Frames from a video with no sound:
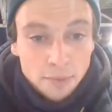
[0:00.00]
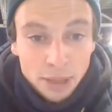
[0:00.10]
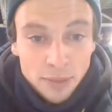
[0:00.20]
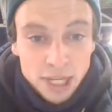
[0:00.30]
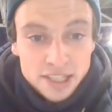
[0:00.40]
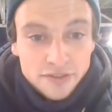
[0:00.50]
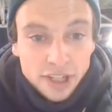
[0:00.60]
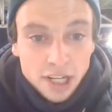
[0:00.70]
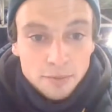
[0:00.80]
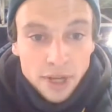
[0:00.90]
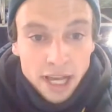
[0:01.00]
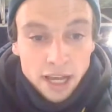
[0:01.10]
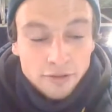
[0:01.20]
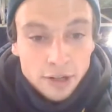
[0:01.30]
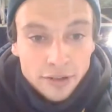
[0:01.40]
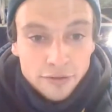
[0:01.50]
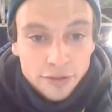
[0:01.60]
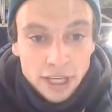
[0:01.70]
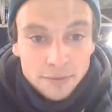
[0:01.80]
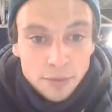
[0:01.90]
Big miss from uh, Ronan
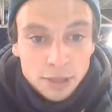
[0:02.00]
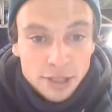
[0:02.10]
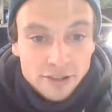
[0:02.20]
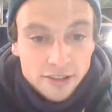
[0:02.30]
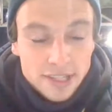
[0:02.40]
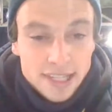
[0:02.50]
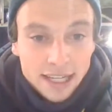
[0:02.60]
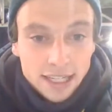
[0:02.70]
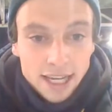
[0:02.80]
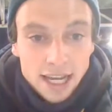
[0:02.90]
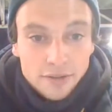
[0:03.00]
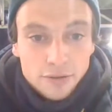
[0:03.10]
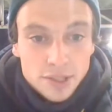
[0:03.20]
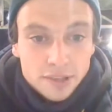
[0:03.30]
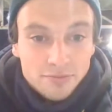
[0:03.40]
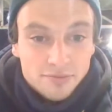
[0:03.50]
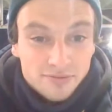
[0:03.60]
Finn midway through the second half was a